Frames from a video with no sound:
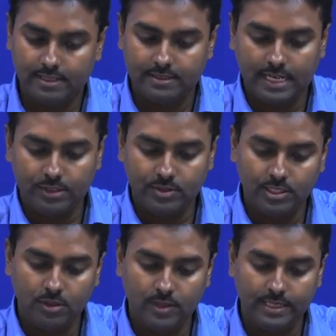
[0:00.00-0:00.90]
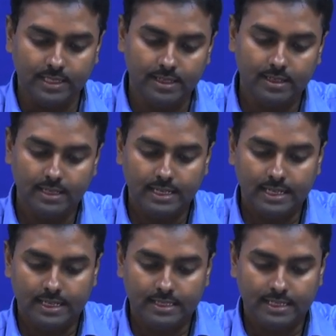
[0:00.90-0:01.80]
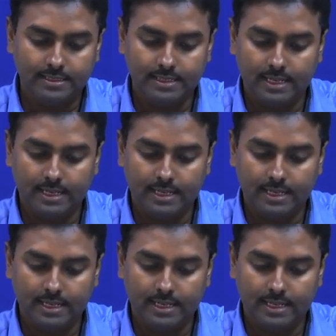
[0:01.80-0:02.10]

try to see over here, that is the